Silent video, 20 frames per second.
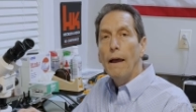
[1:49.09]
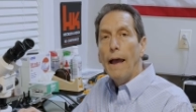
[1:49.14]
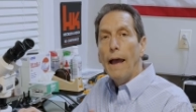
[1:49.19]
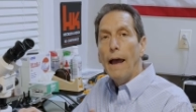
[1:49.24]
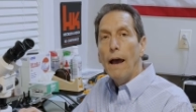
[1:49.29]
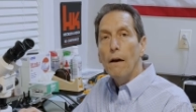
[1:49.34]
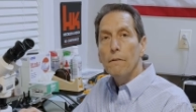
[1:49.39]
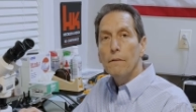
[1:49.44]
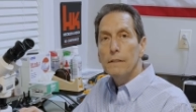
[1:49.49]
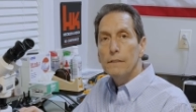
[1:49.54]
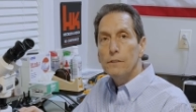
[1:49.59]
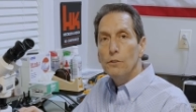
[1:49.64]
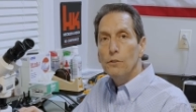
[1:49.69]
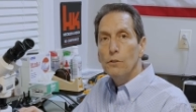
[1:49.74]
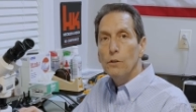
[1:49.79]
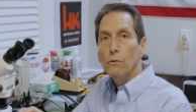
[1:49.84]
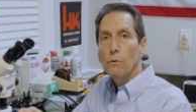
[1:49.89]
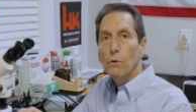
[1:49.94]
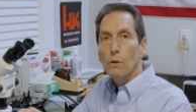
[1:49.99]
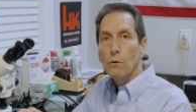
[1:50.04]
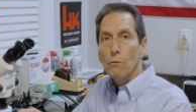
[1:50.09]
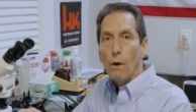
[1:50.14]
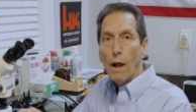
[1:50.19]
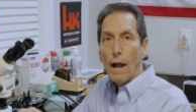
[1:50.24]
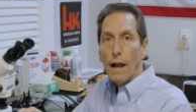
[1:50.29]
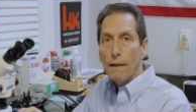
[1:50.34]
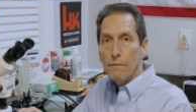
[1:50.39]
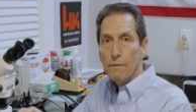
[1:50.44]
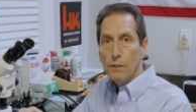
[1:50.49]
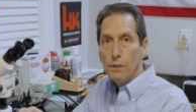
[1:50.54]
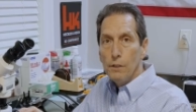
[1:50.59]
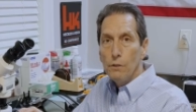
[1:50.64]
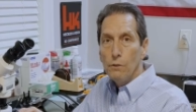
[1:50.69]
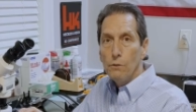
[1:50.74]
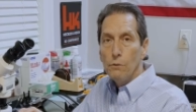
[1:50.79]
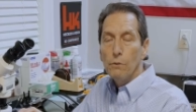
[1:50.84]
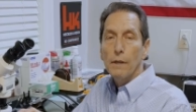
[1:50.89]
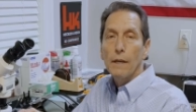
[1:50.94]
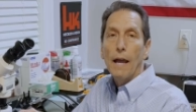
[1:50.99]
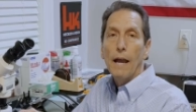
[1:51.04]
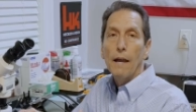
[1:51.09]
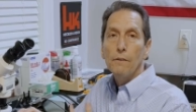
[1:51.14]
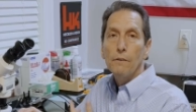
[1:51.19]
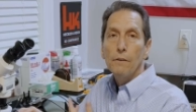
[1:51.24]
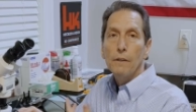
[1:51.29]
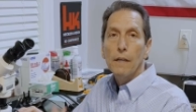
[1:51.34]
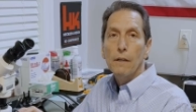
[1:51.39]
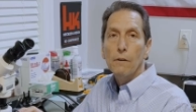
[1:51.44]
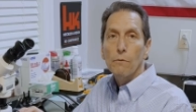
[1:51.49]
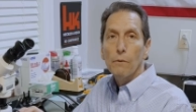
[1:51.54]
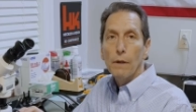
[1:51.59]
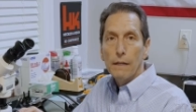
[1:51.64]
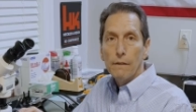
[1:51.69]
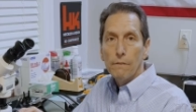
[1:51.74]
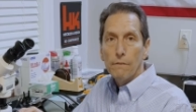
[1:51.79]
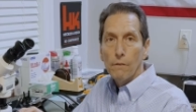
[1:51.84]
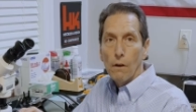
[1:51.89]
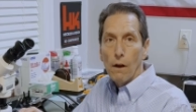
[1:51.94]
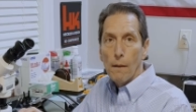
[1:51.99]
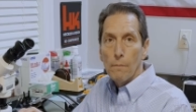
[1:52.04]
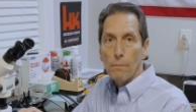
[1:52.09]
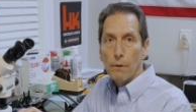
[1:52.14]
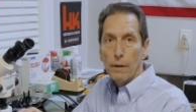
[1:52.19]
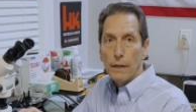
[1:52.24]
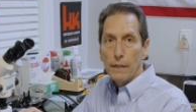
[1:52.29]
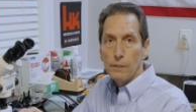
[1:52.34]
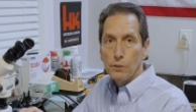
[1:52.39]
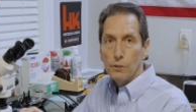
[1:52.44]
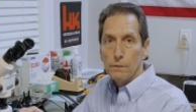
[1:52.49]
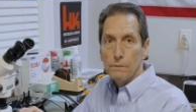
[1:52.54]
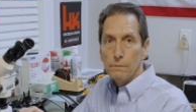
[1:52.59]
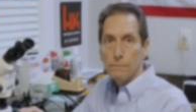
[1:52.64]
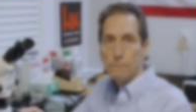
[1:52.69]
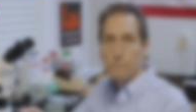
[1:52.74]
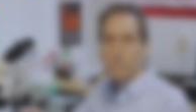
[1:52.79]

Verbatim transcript: how this unit would arrive to you and how you get it ready for operation.